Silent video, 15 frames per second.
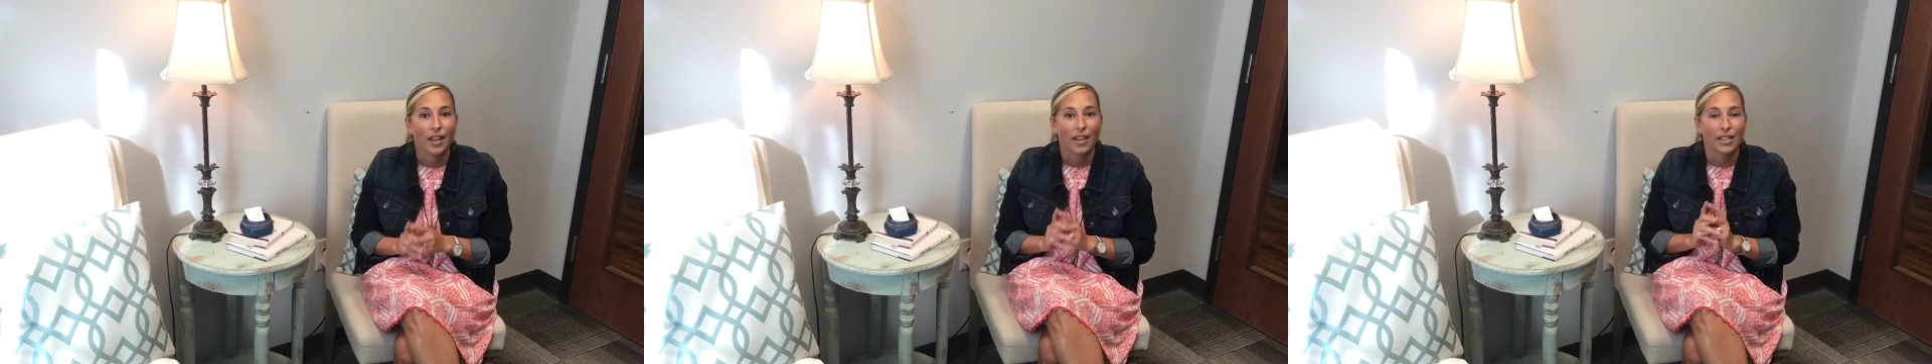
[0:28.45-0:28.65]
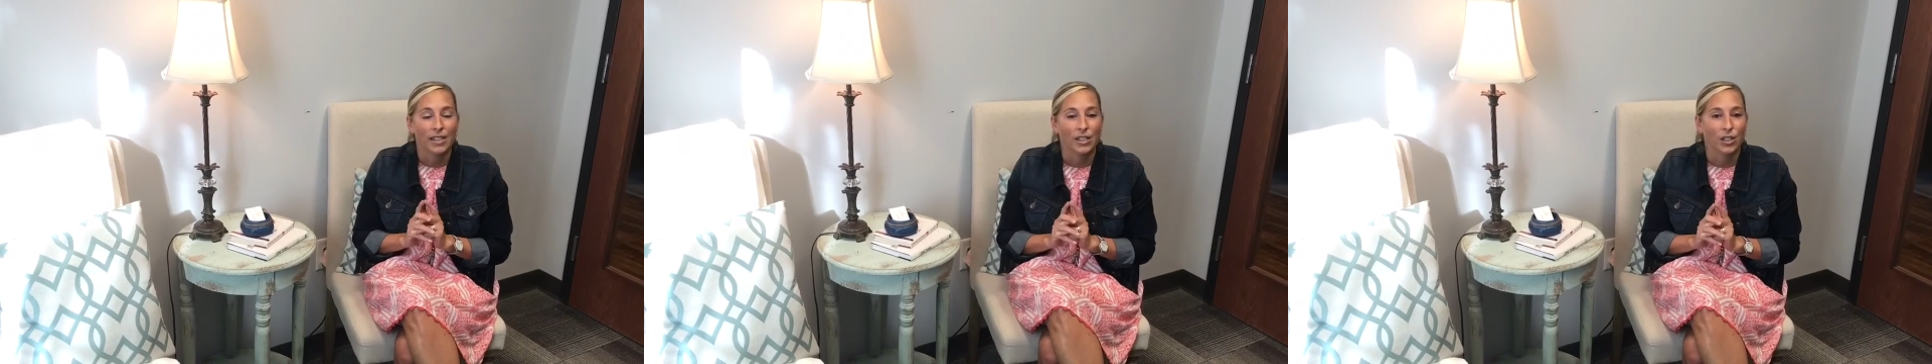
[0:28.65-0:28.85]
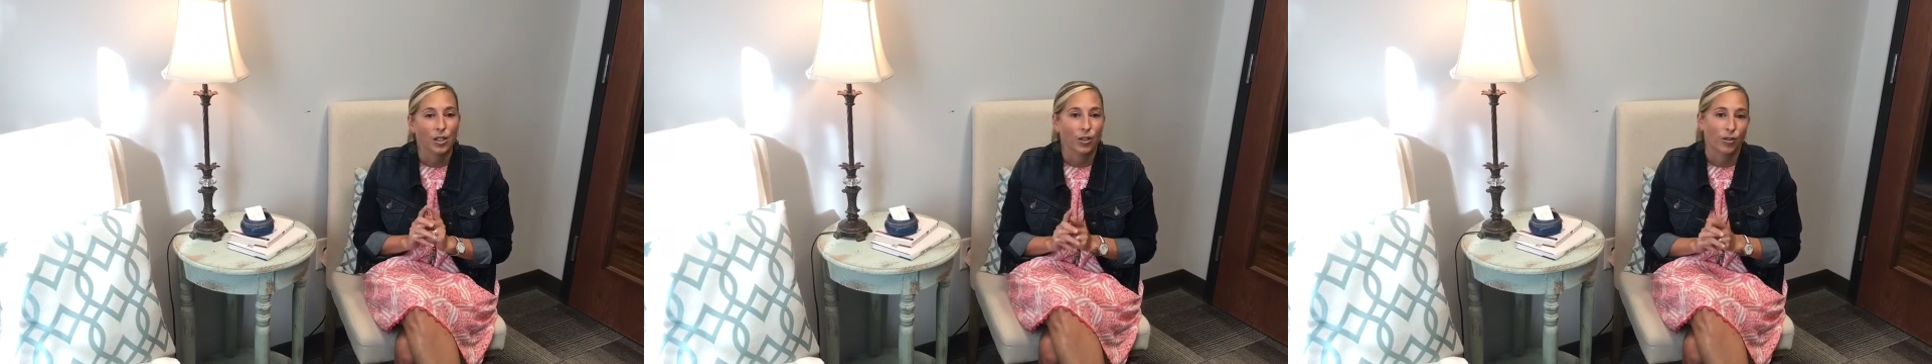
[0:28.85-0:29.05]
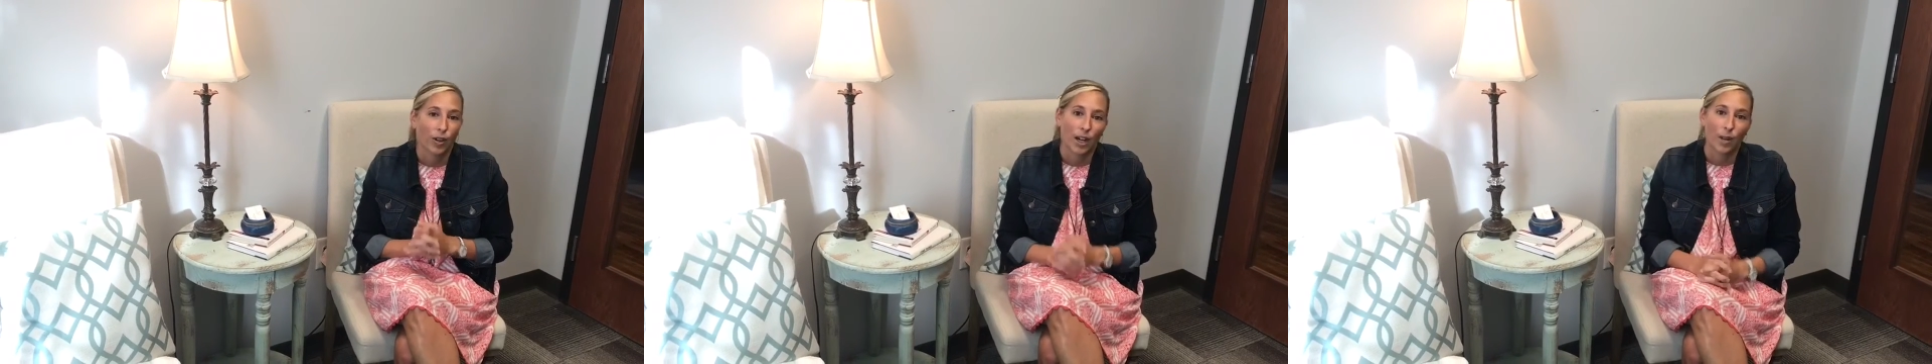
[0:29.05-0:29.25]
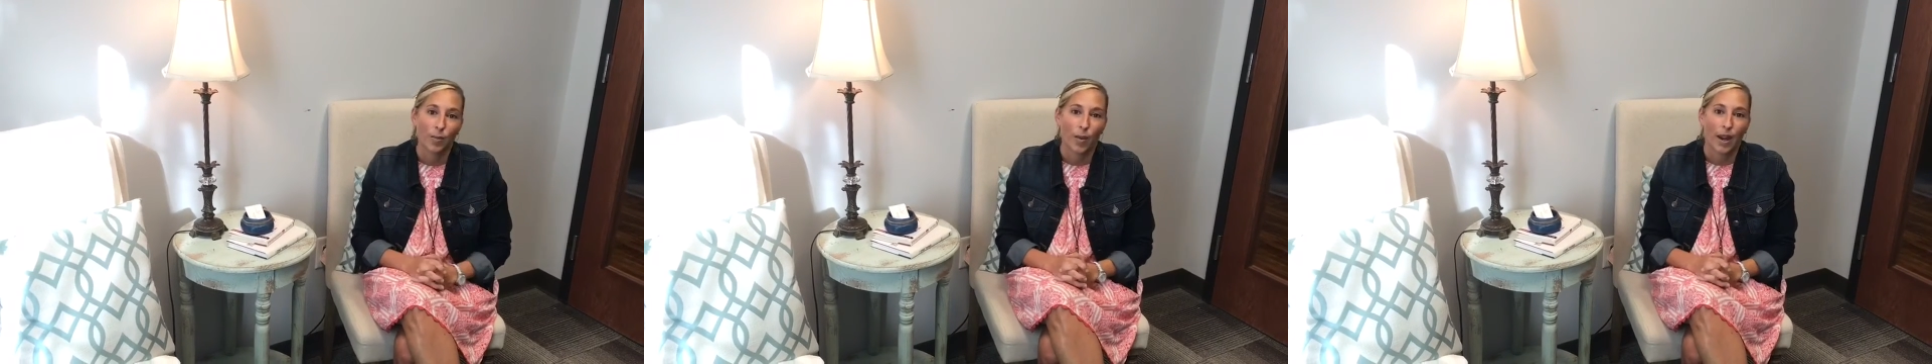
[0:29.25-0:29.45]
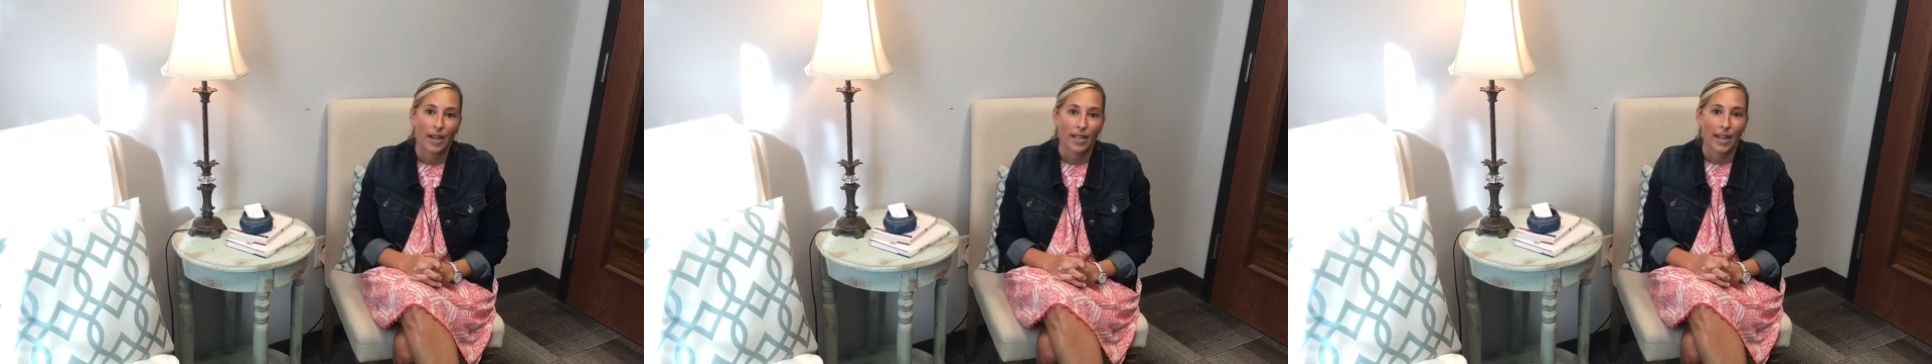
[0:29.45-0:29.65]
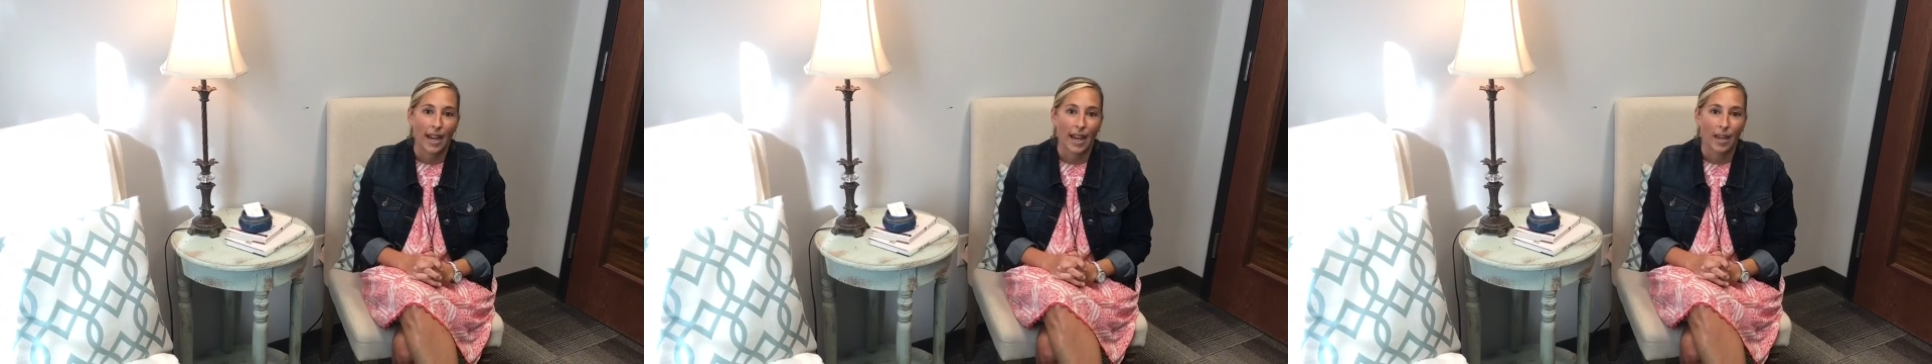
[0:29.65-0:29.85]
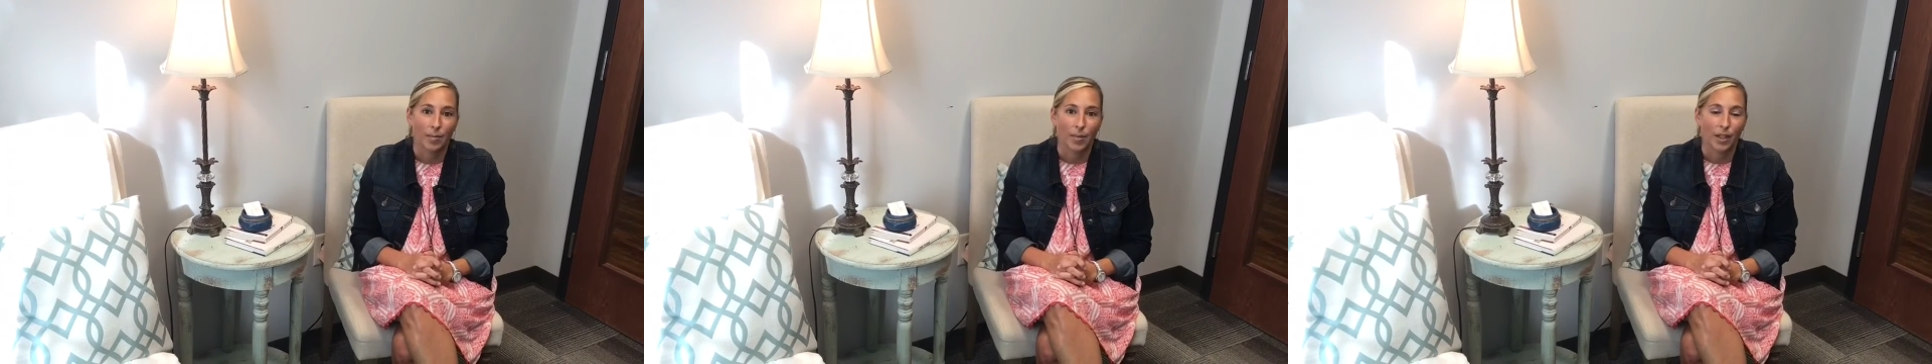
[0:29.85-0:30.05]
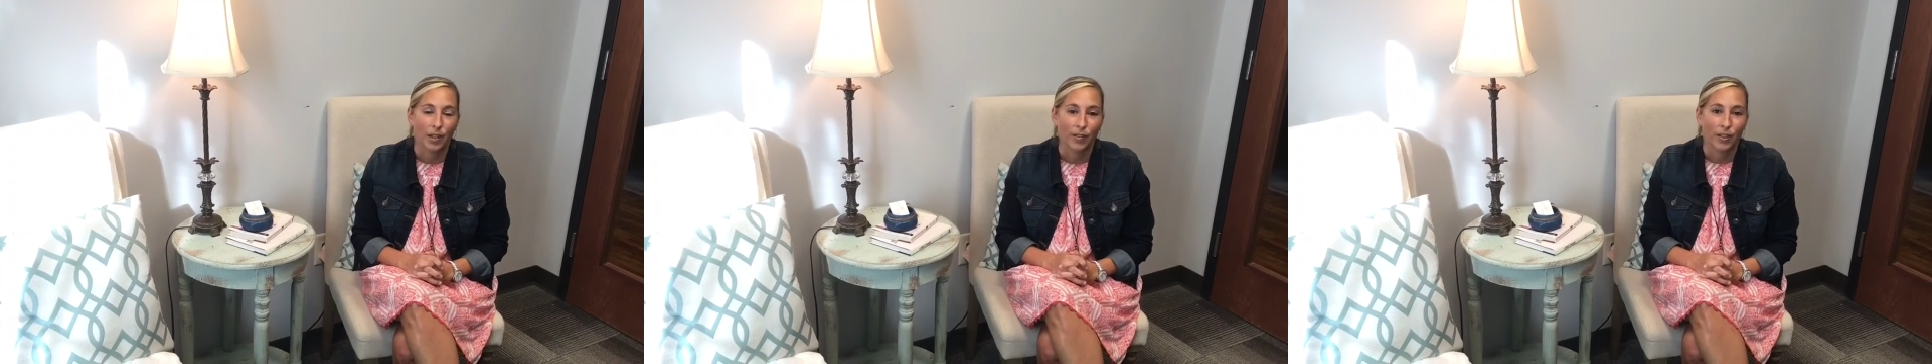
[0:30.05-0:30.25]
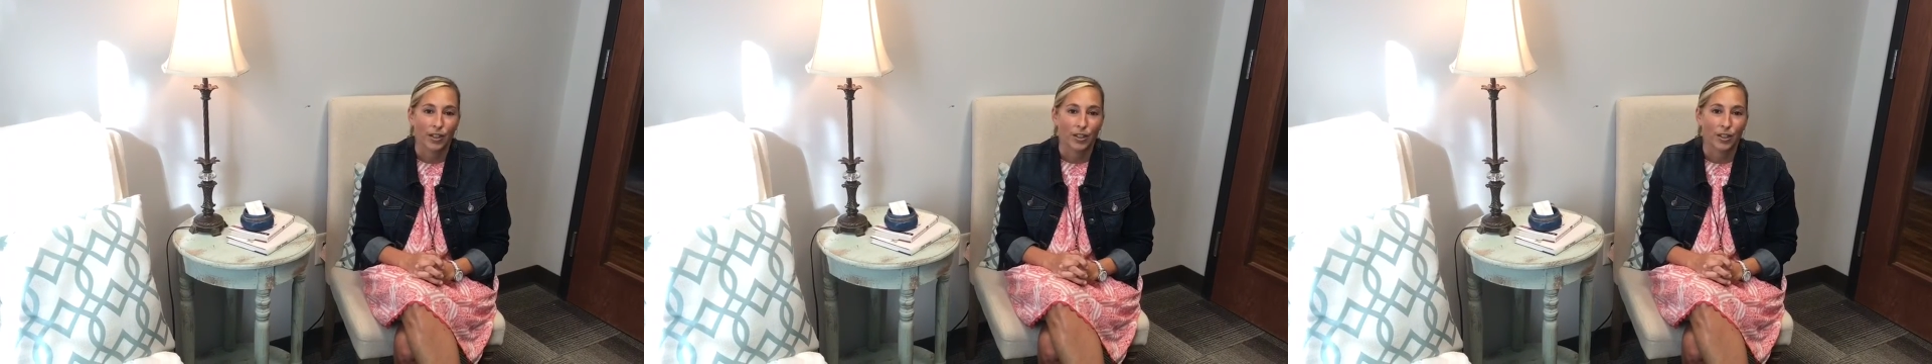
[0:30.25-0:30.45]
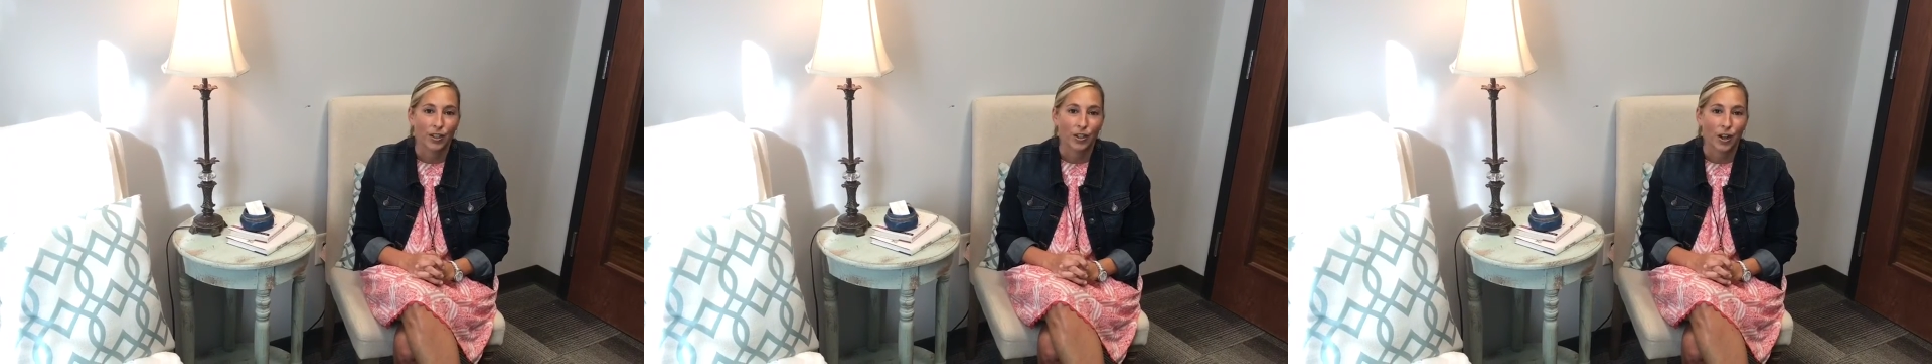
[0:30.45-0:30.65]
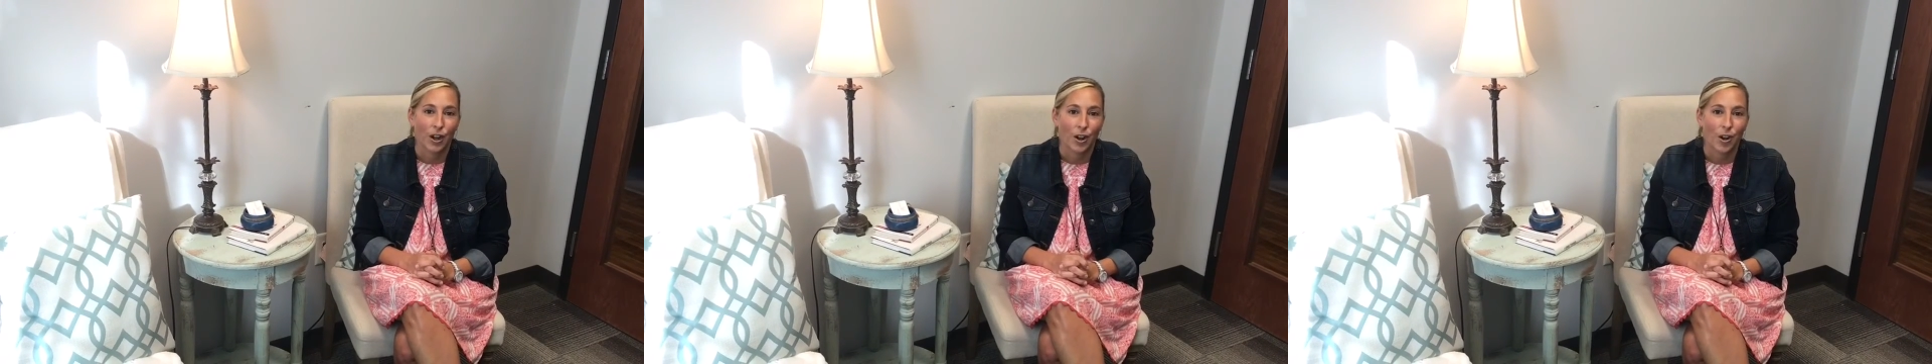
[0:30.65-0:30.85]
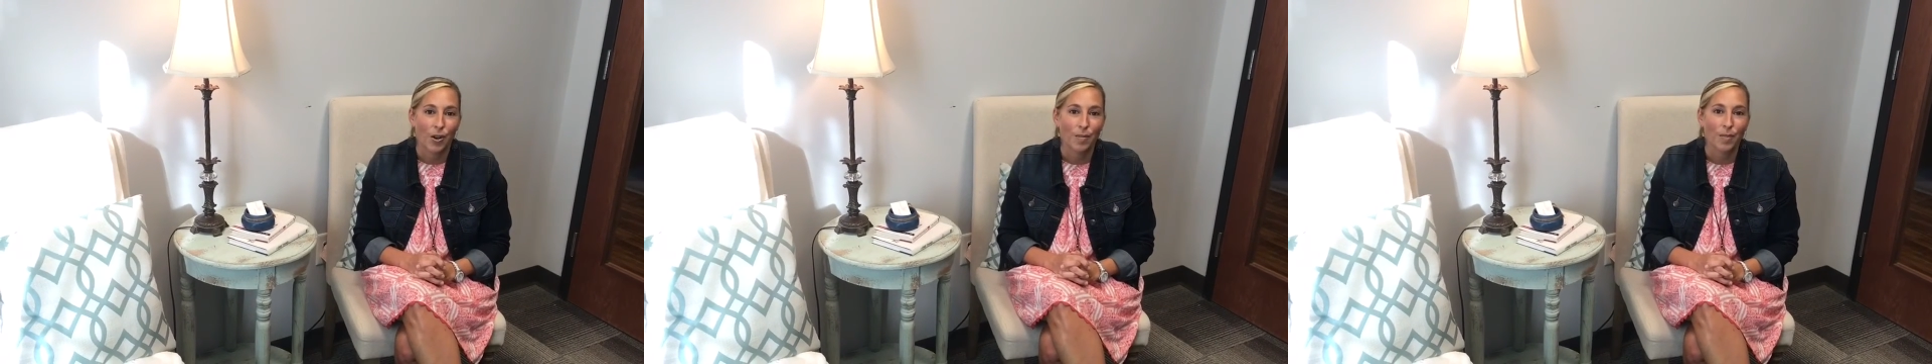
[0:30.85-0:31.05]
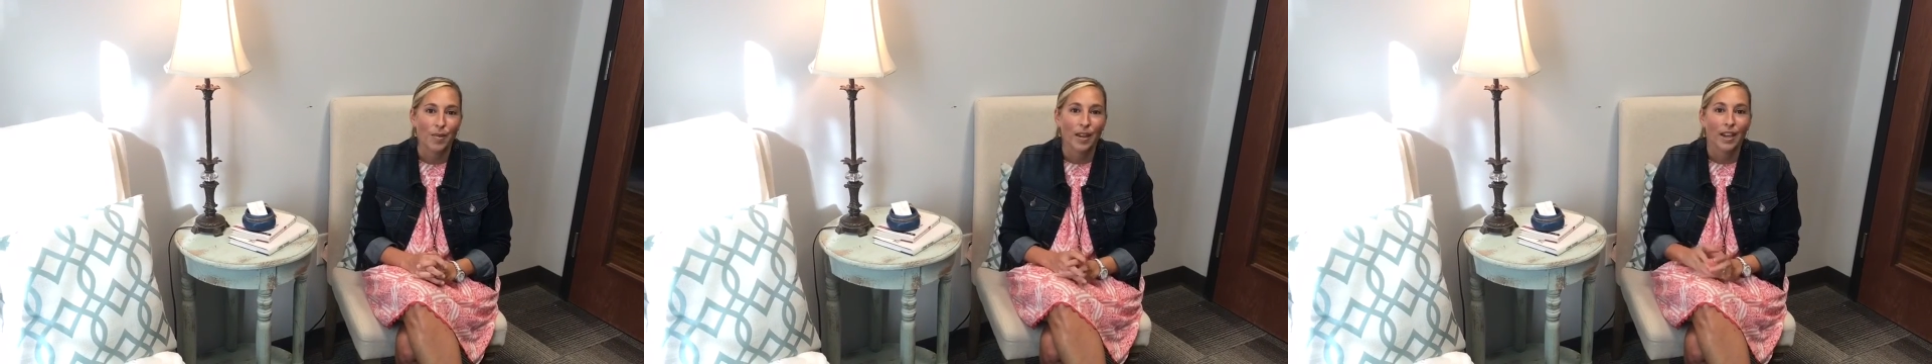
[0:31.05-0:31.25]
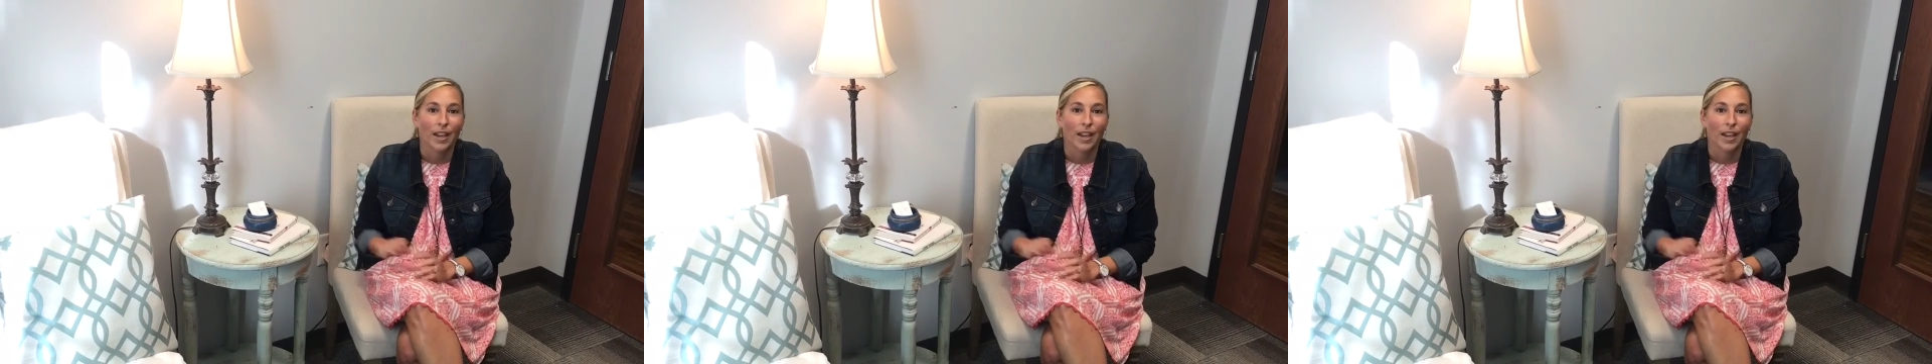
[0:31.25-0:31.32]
This is a great way to add benefit to your home.